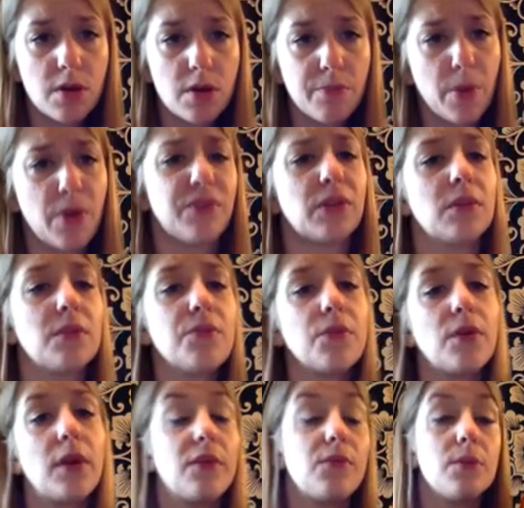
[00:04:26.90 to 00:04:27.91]
perfectly
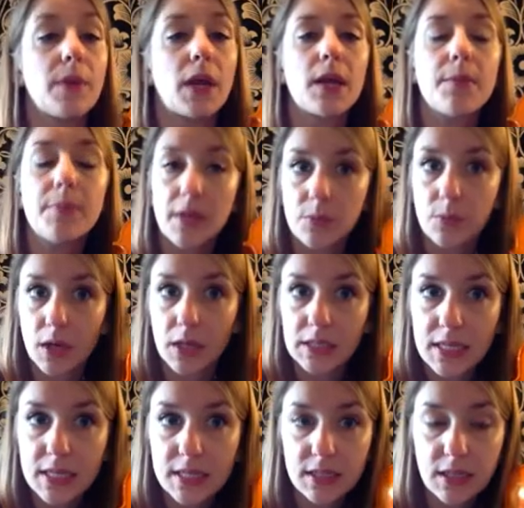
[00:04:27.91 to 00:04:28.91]
for everybody, but it will at
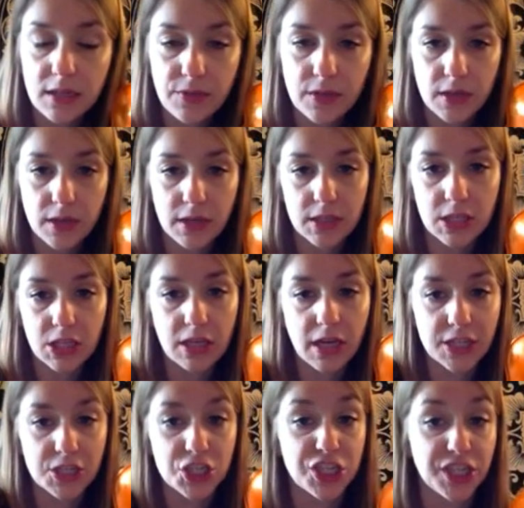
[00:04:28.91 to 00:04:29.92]
least give it a,
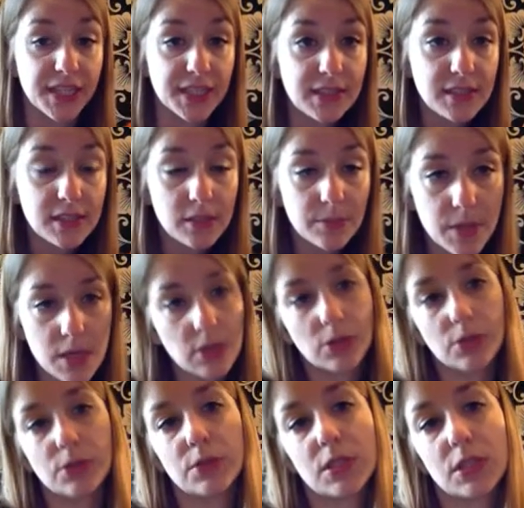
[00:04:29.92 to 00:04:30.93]
a chance to be
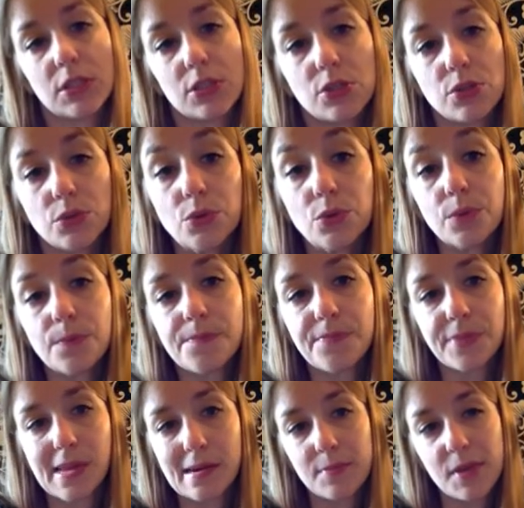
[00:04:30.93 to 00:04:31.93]
close in tune.
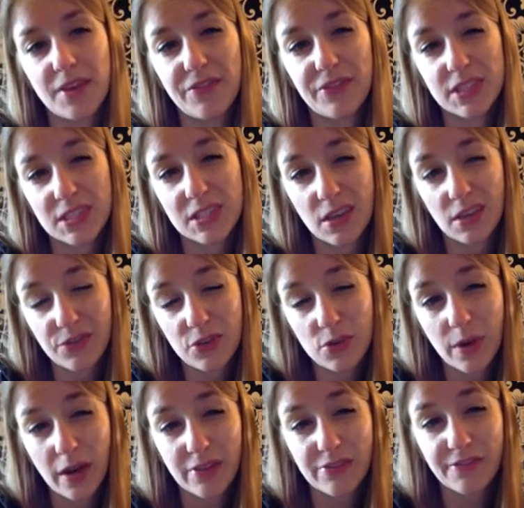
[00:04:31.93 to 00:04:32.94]
Um, if it's if you
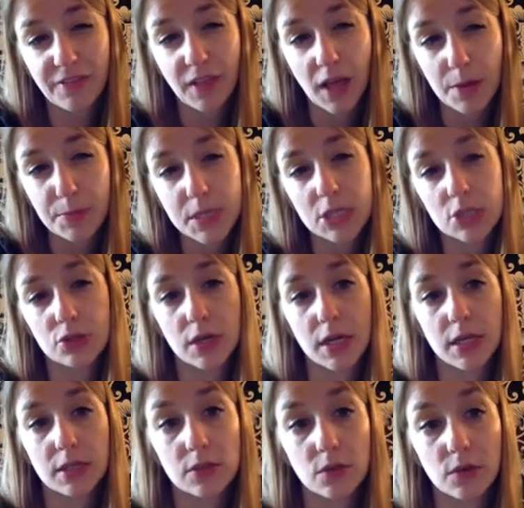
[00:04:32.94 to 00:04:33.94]
have floppy
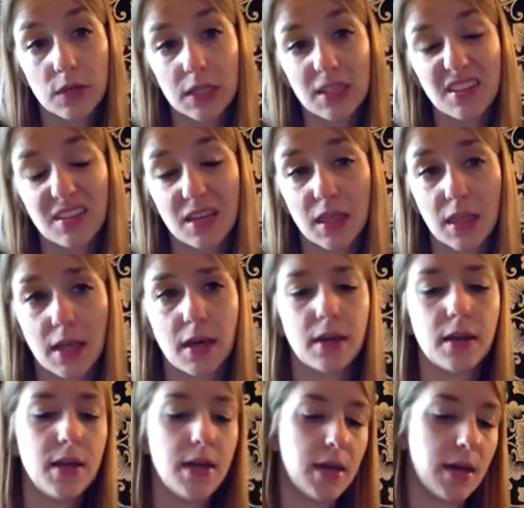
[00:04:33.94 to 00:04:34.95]
strings or anything like that,
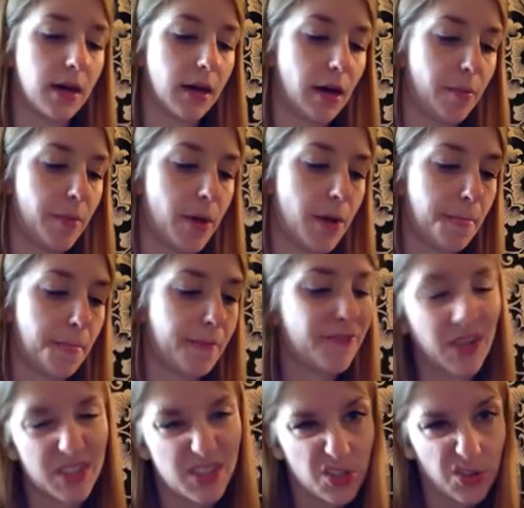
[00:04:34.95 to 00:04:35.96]
um, the
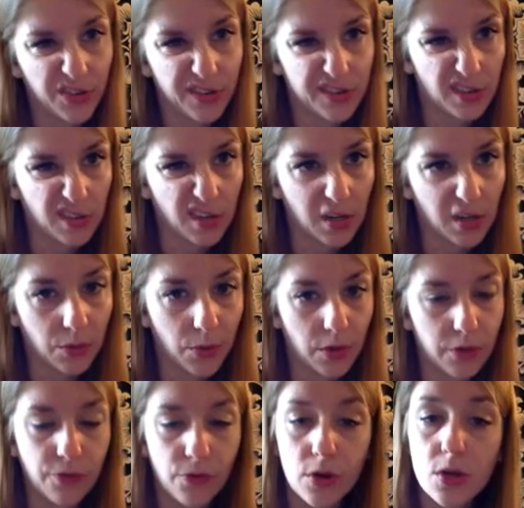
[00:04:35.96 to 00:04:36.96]
fine tuners aren't going to work
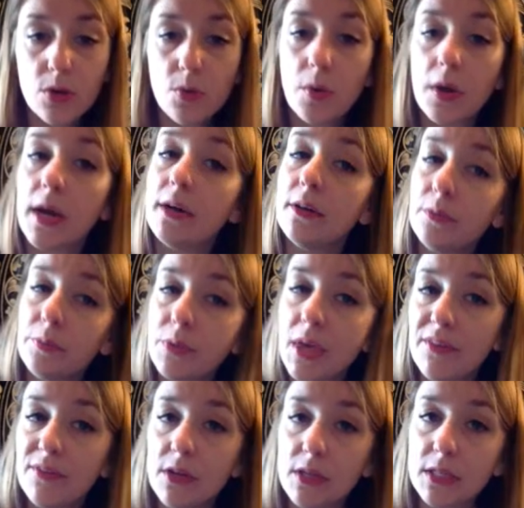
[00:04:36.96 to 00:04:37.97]
for you. And I'll
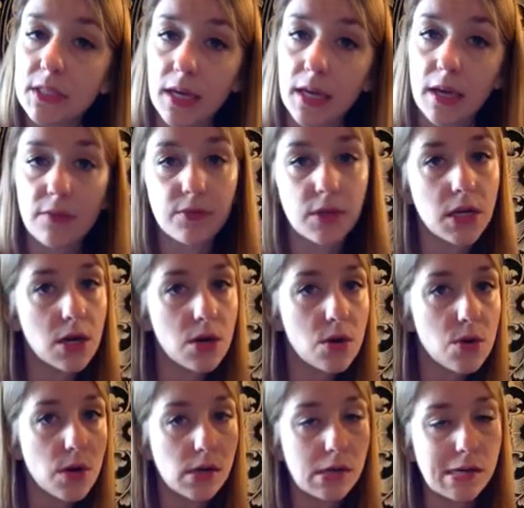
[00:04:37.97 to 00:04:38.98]
give you a second video
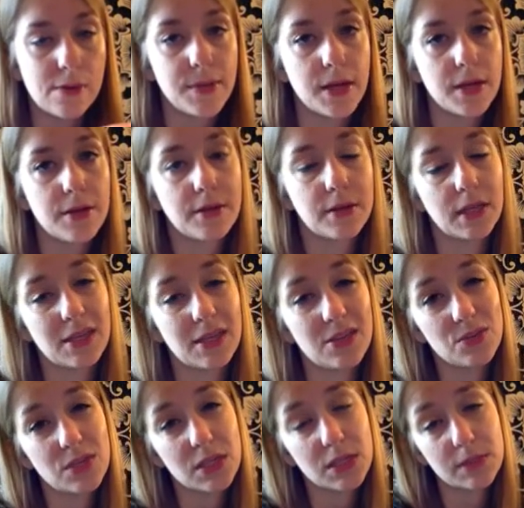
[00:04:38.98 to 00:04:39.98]
um, that
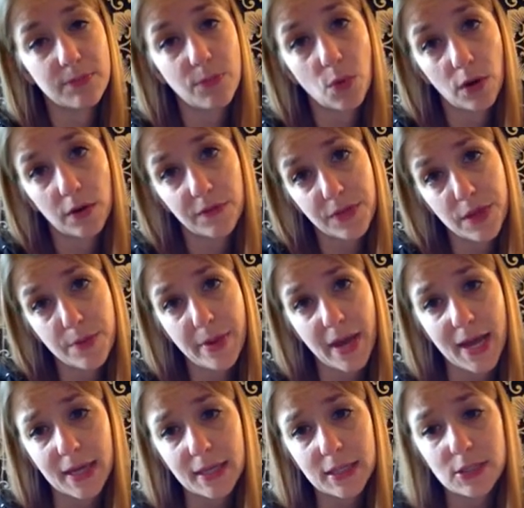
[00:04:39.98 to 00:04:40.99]
uses more of the
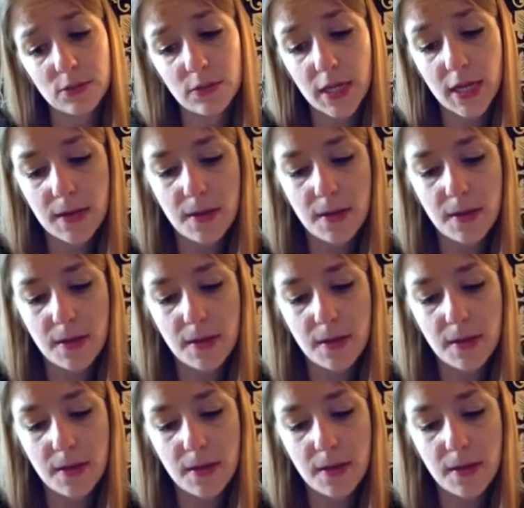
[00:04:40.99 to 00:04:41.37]
peg tuning.